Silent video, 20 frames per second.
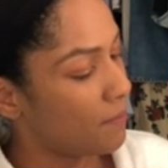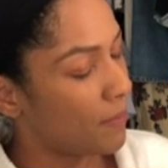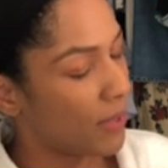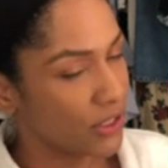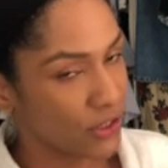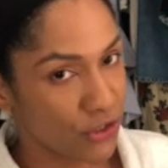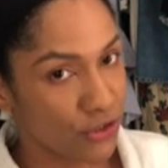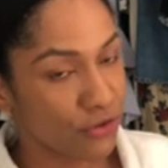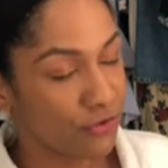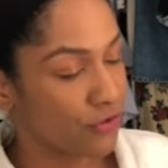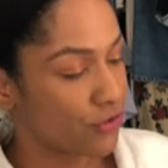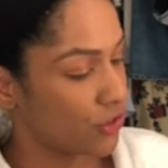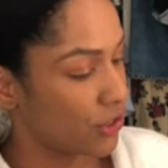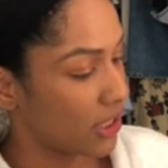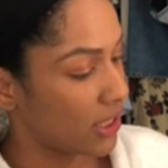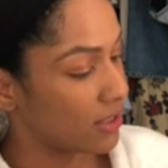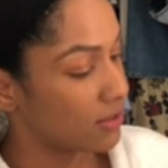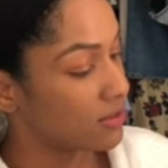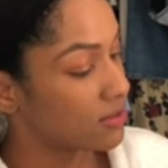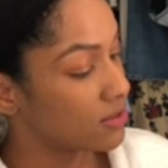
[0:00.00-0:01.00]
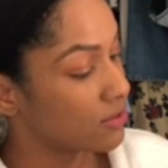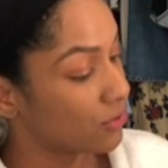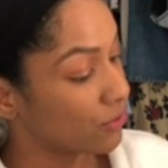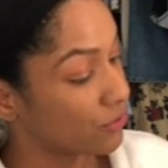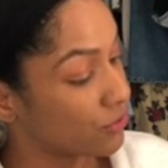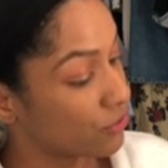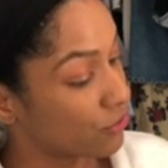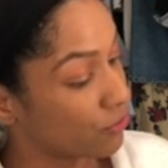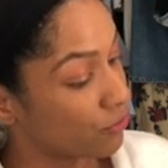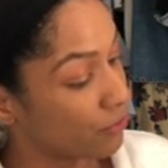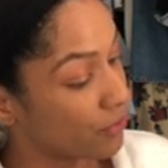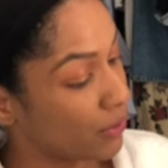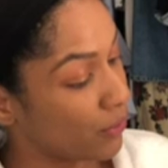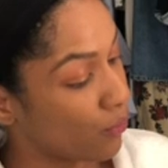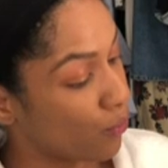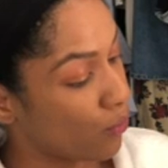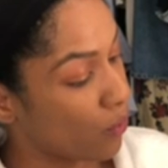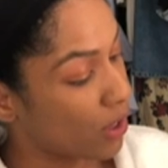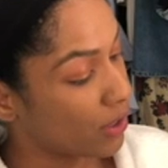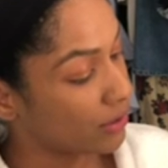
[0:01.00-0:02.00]
bunch of shades. So it's gonna be
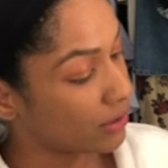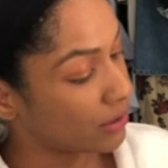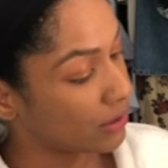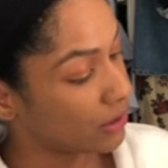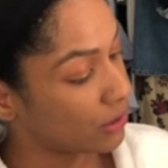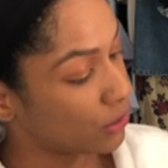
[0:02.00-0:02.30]
1,